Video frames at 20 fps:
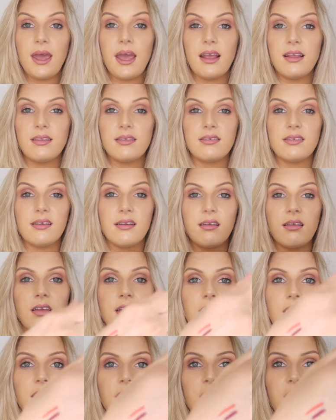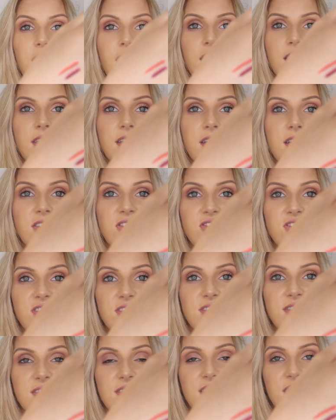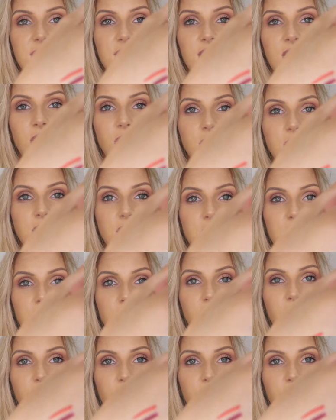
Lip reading: pencil, and you can just see the colour